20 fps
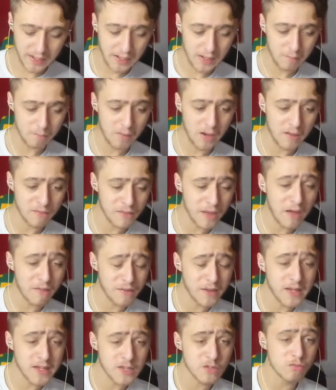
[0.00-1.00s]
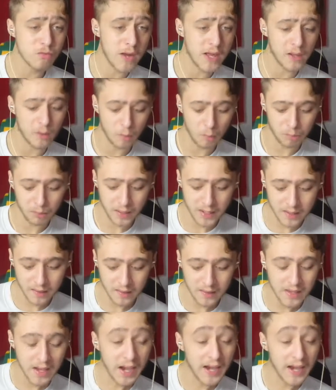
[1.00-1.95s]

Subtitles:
I think he's a really good player.